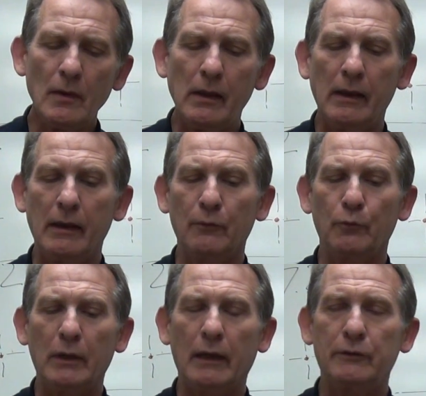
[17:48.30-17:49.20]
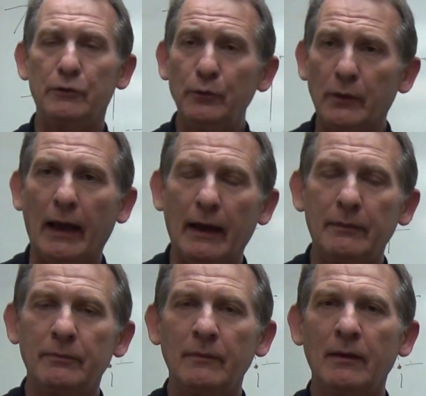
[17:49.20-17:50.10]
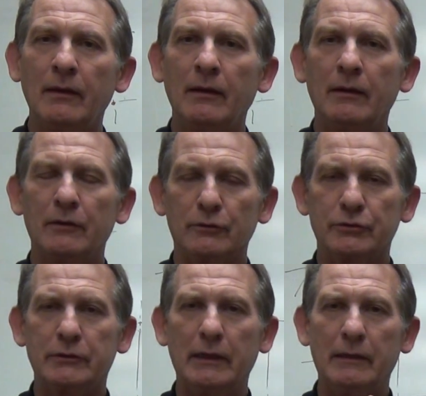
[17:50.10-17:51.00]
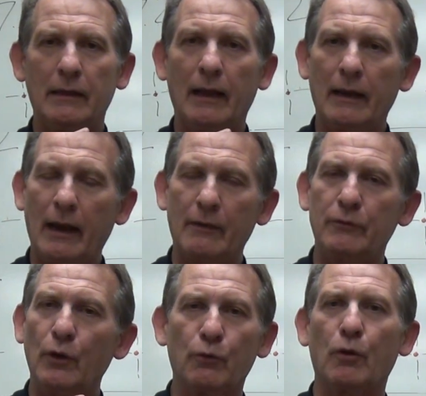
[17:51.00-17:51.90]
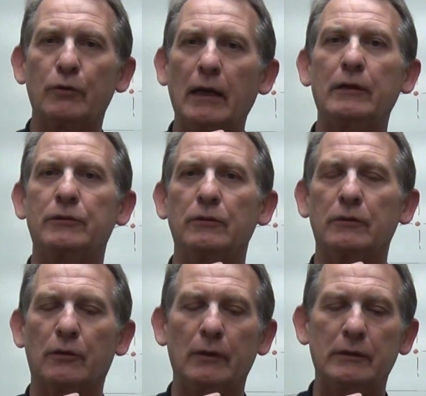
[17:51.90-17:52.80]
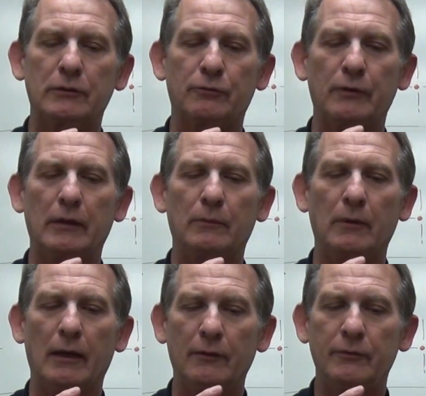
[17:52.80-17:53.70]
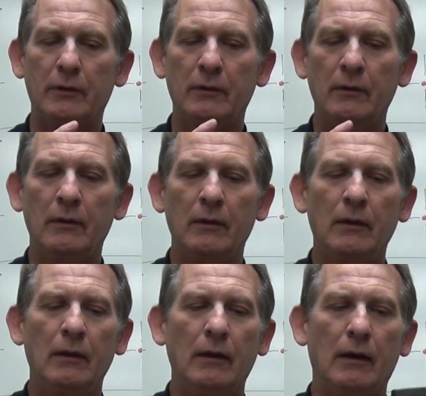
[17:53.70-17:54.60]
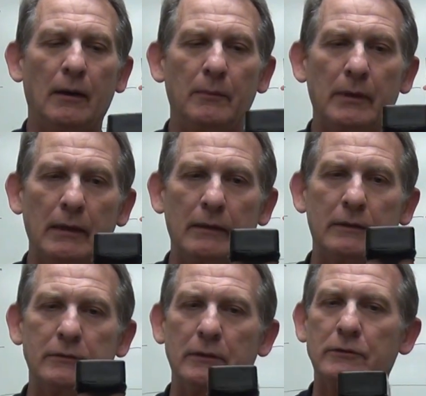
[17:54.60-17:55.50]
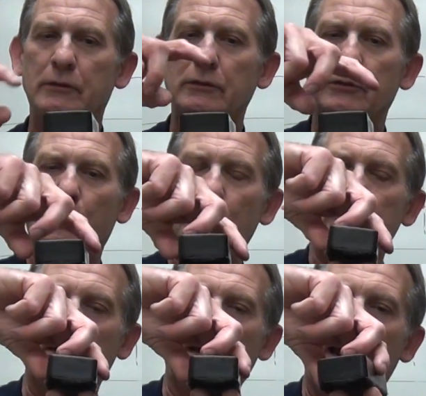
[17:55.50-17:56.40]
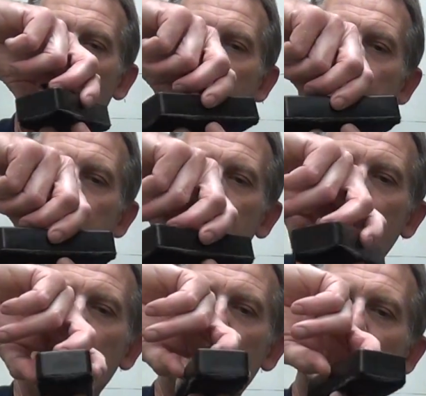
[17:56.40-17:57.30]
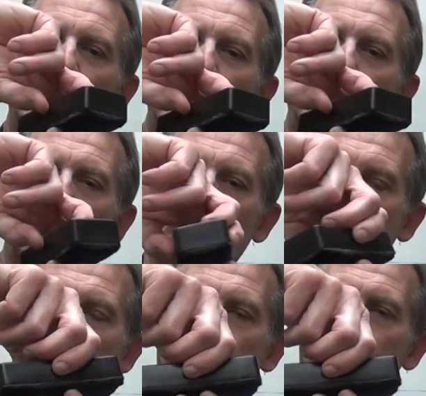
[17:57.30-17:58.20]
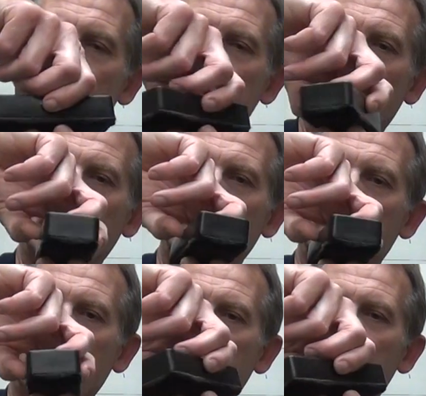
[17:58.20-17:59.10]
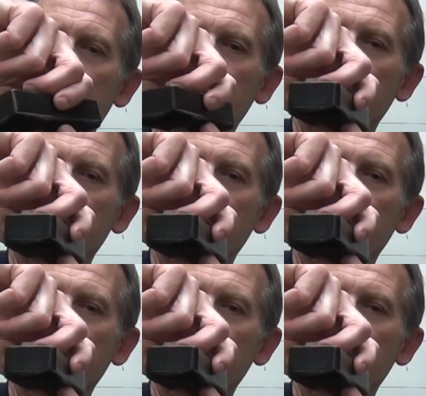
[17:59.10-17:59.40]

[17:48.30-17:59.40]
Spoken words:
And when I do that, you'll see that I have no rotational degrees of freedom left. In this instance, of course, I had a rotational degree of freedom.